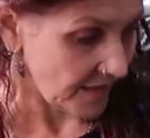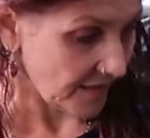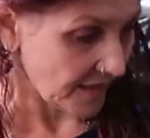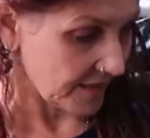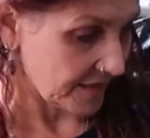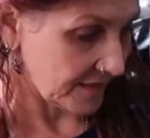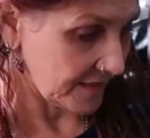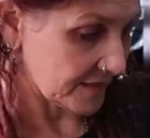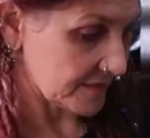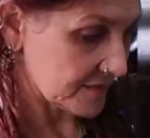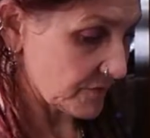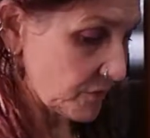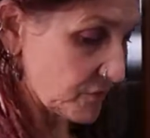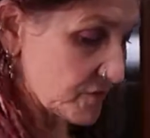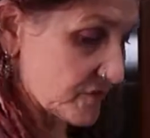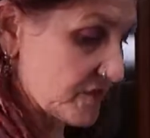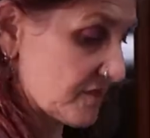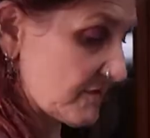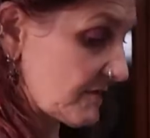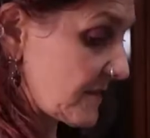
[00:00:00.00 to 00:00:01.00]
And I
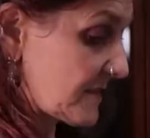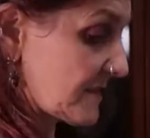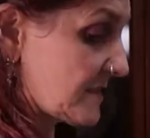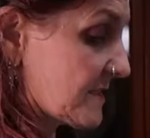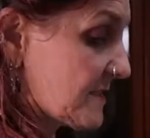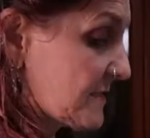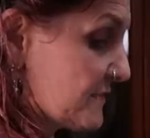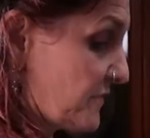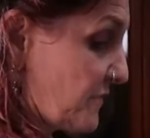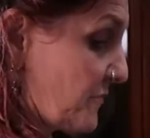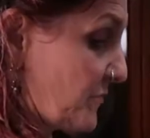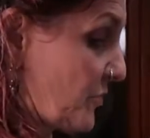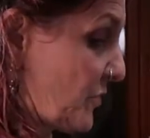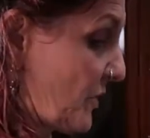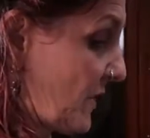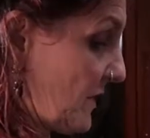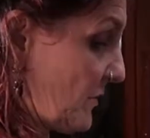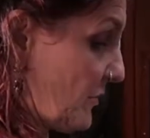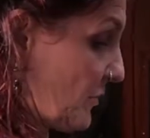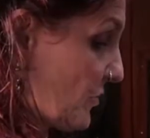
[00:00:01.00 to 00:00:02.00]
want 2 litres of
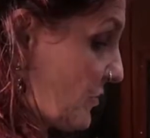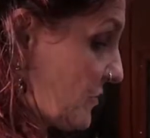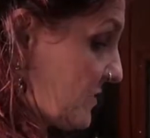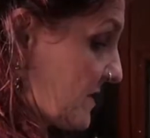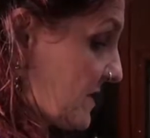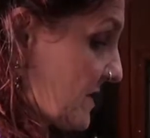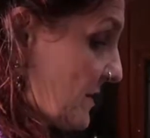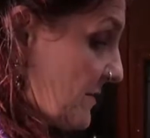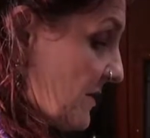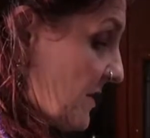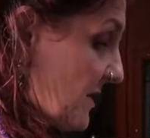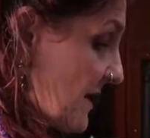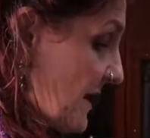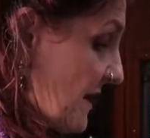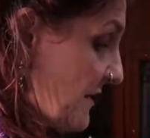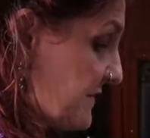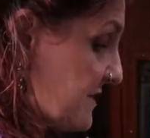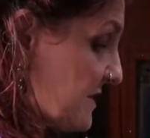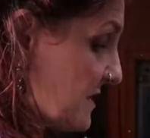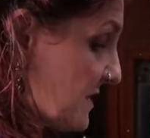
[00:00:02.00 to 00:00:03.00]
boiling water, so I'm going to
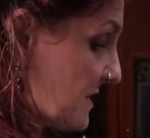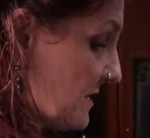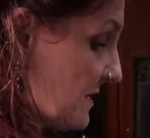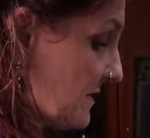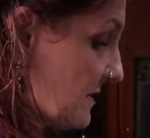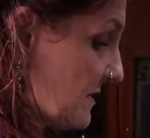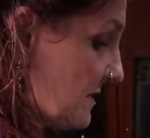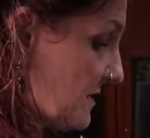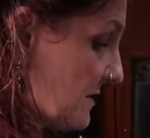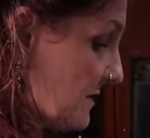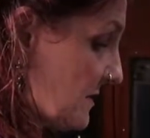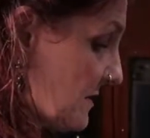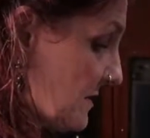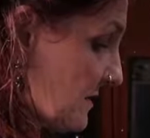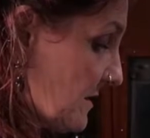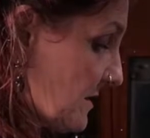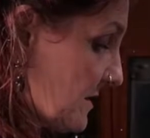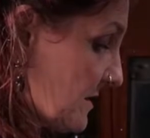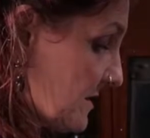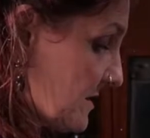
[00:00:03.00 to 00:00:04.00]
have to
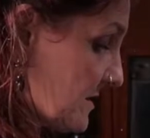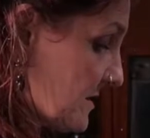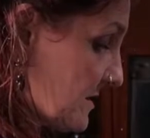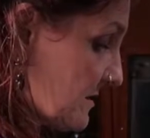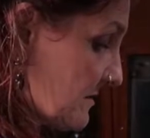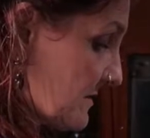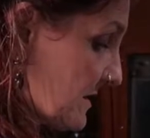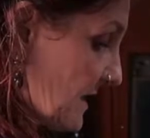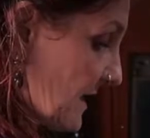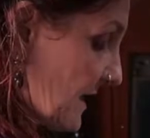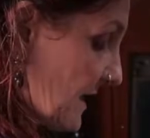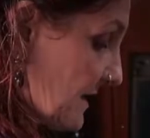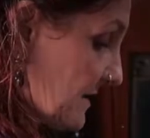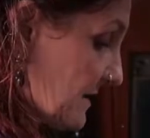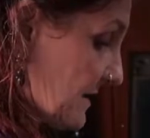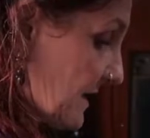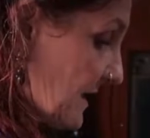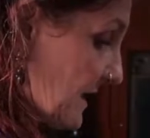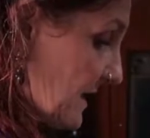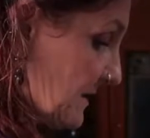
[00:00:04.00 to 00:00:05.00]
do the kettle
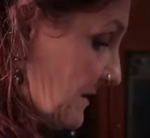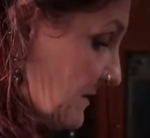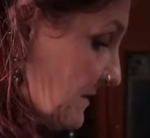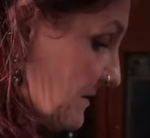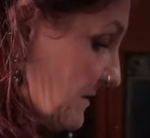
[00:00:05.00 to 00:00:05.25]
again.